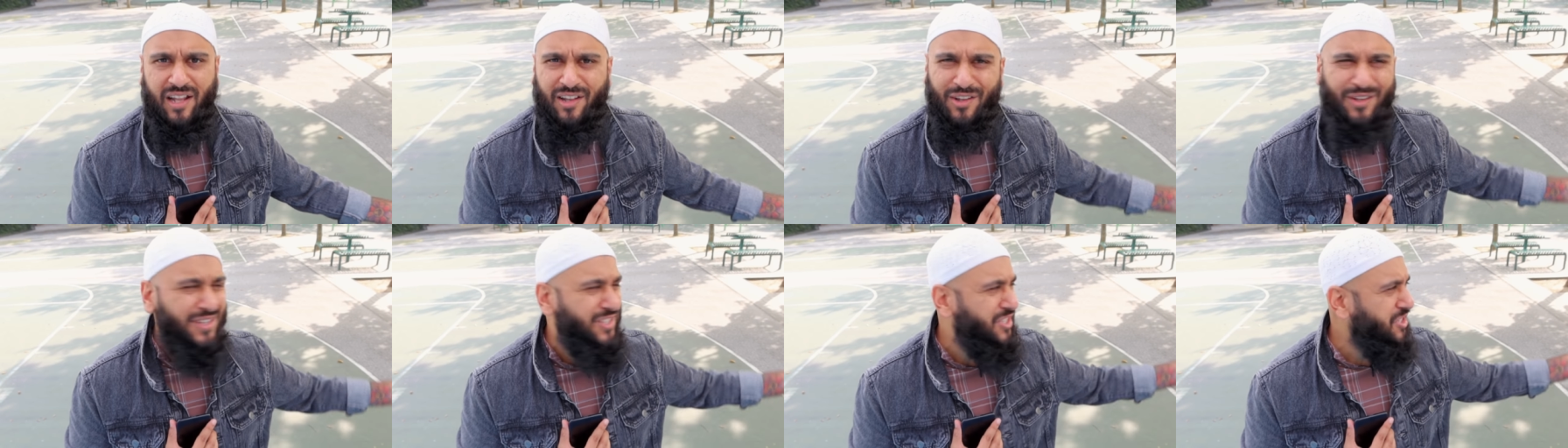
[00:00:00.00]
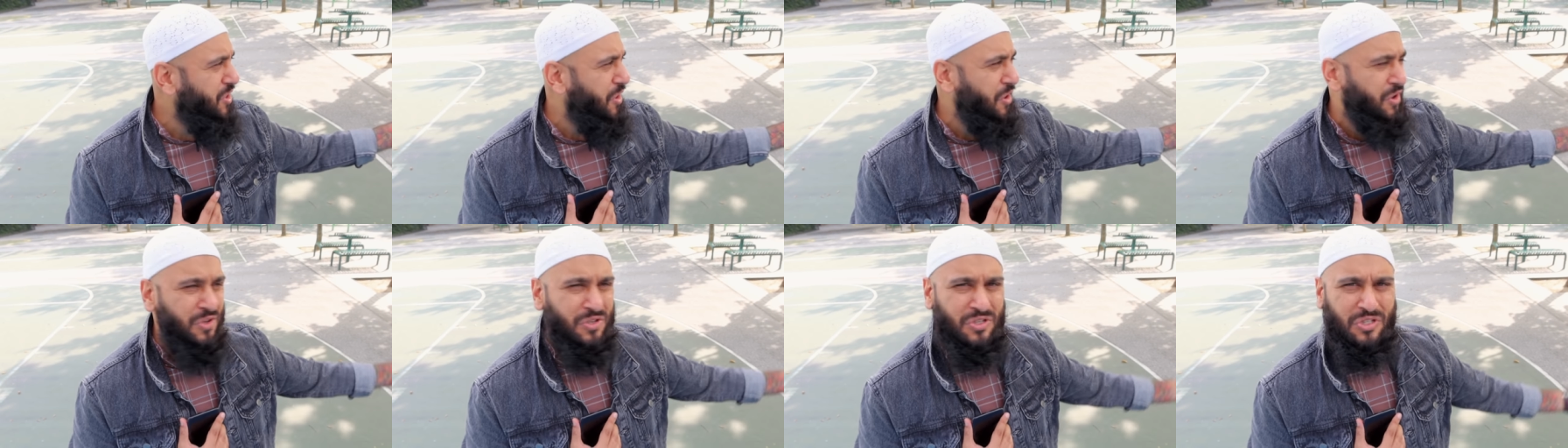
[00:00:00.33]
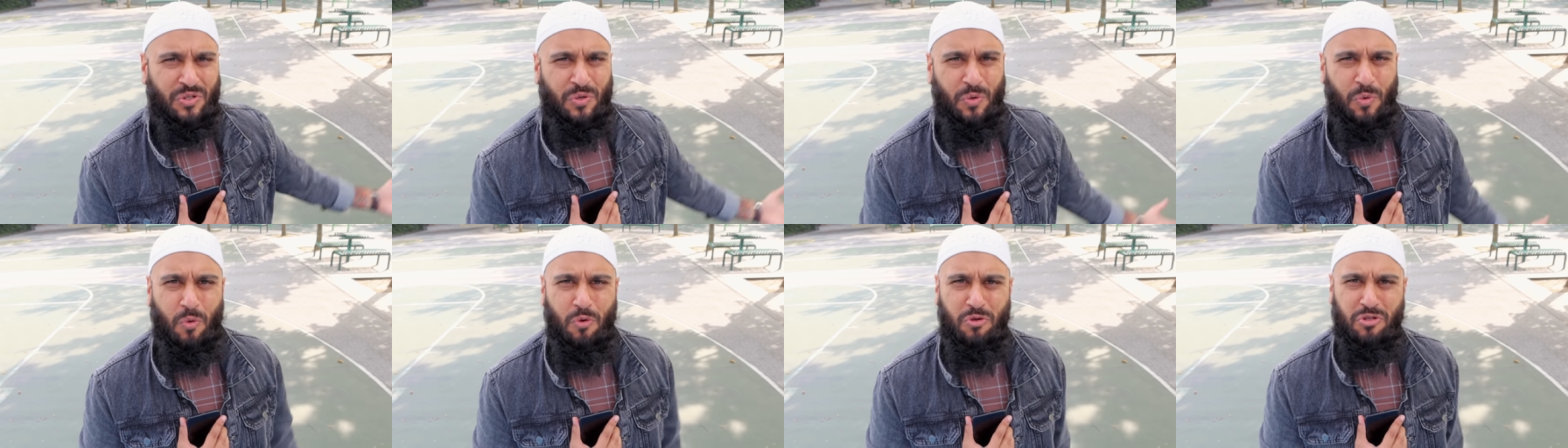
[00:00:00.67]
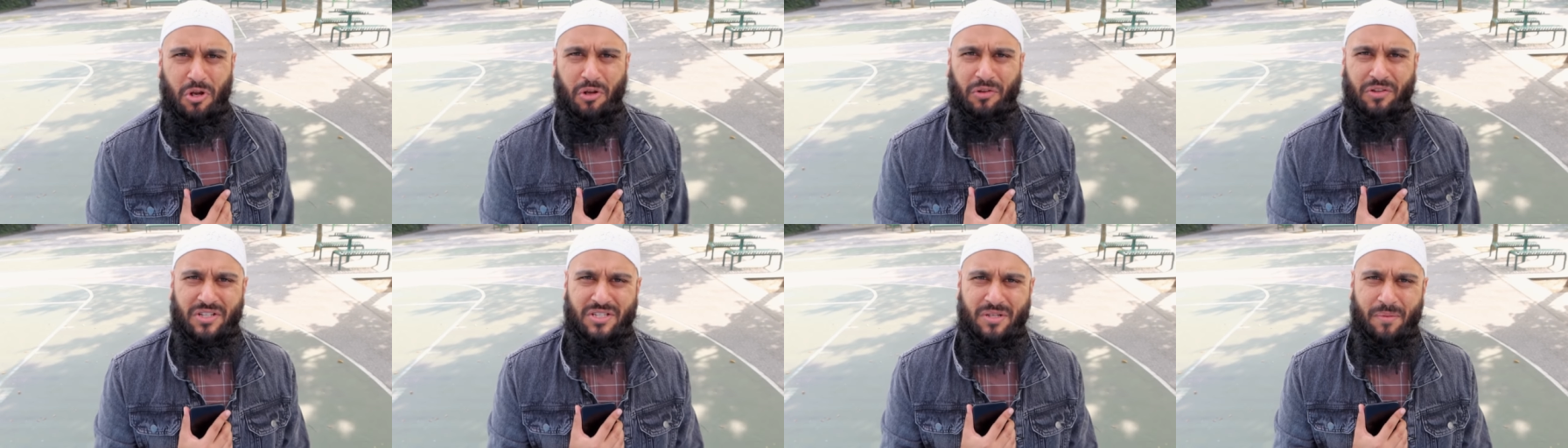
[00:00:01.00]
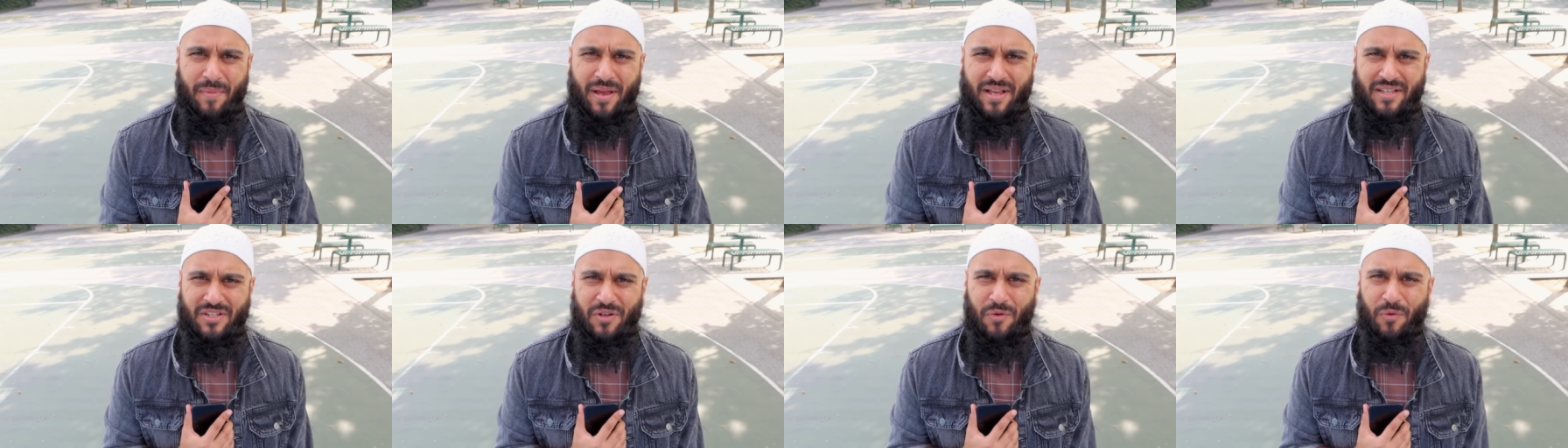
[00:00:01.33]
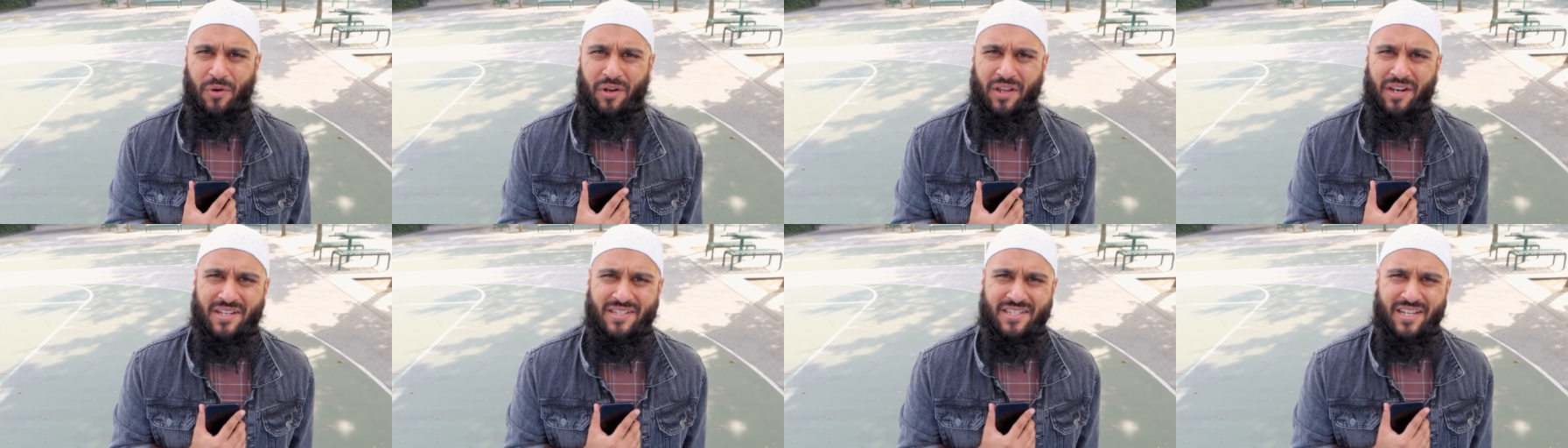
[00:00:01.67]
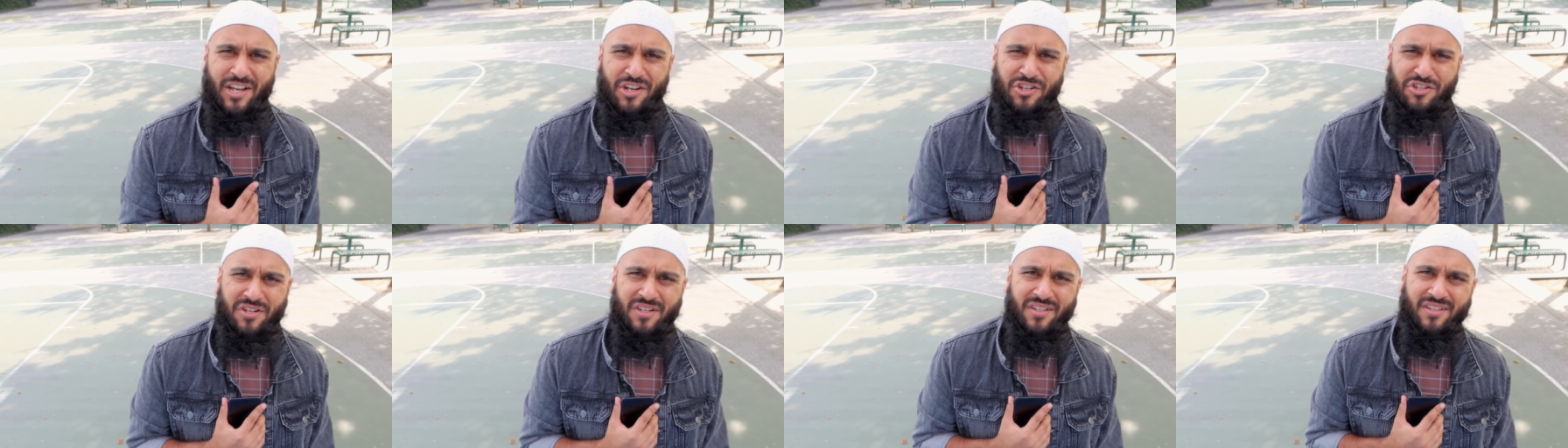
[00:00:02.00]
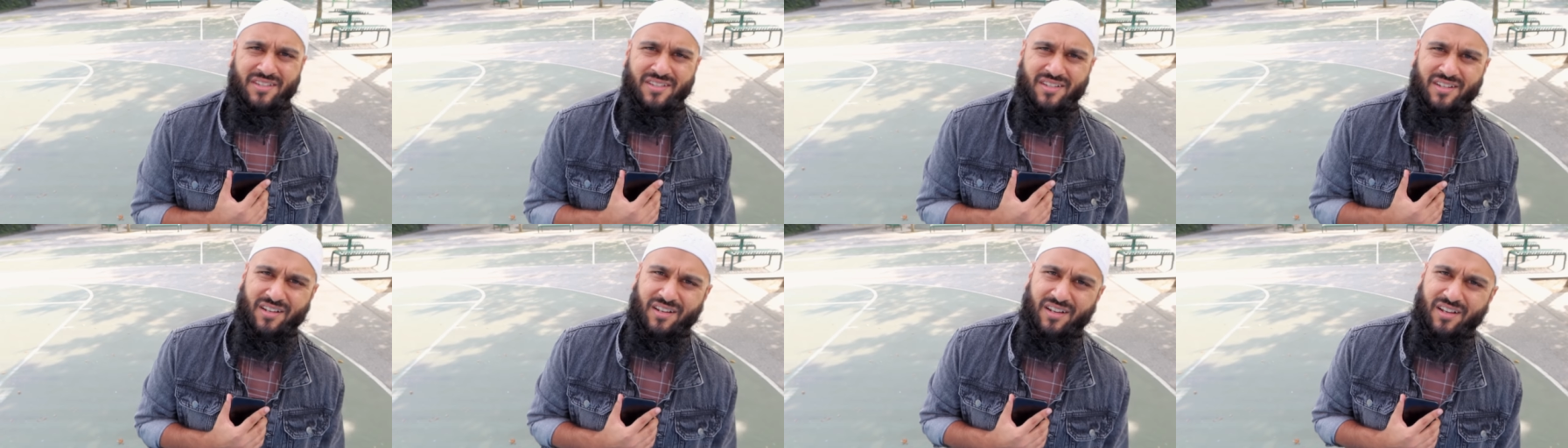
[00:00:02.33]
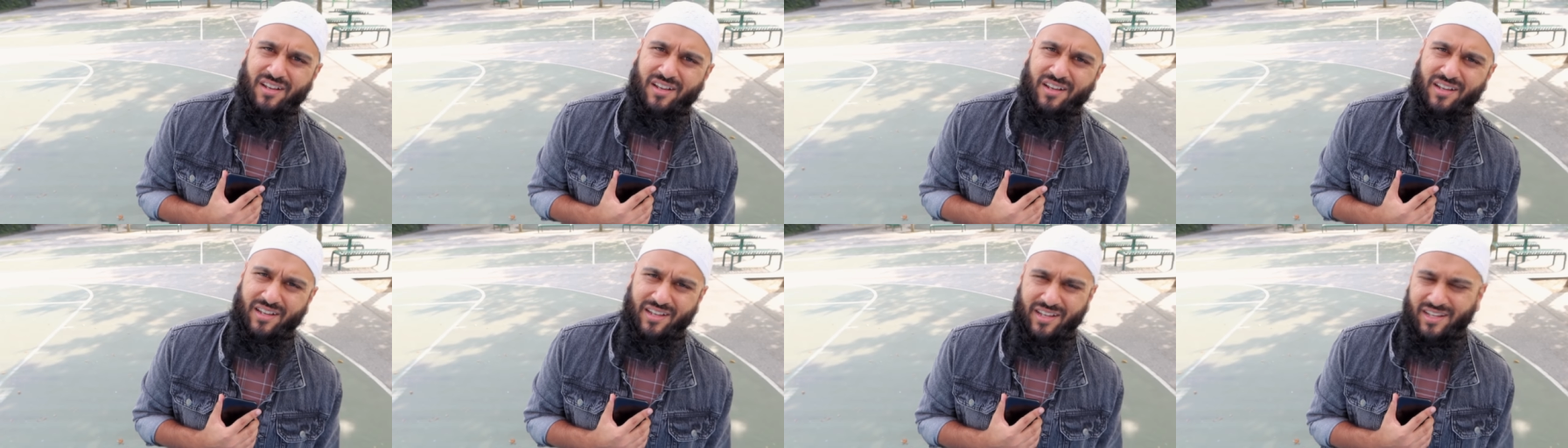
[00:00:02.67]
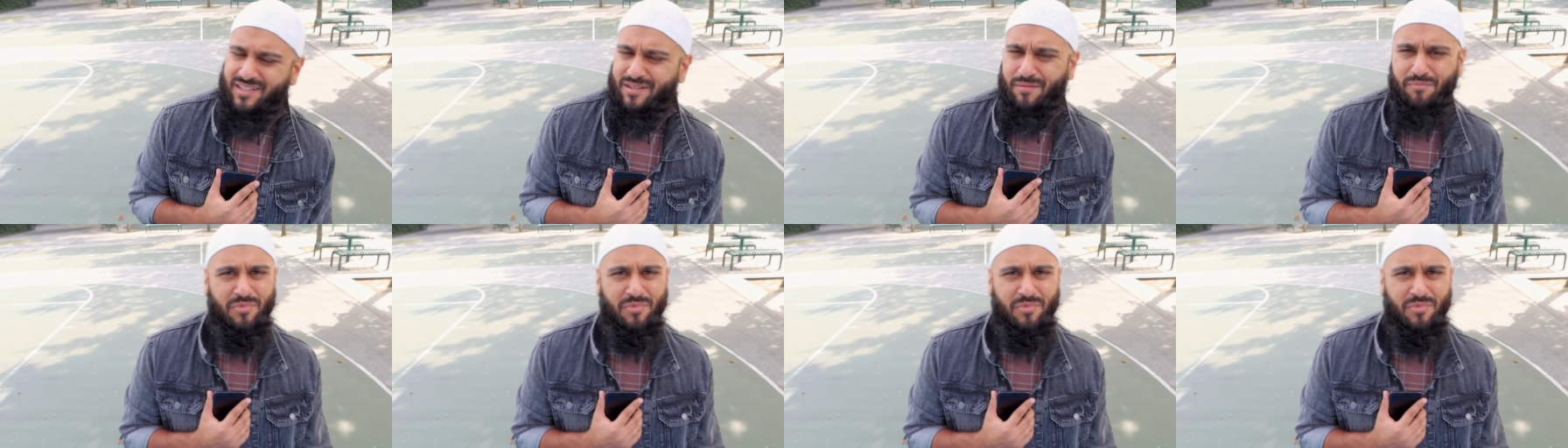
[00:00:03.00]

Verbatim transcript: Like he's starting schools, all these amazing organizations. He's a